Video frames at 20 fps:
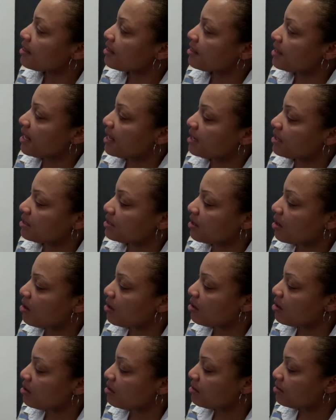That is
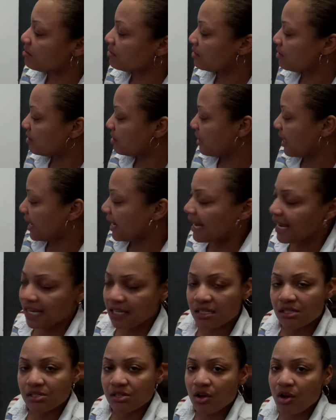all like
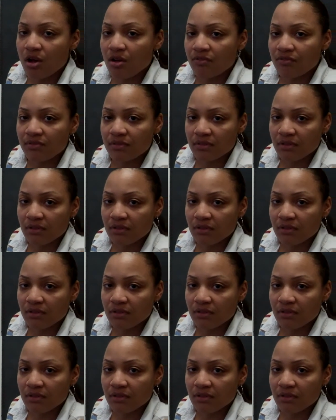hands off,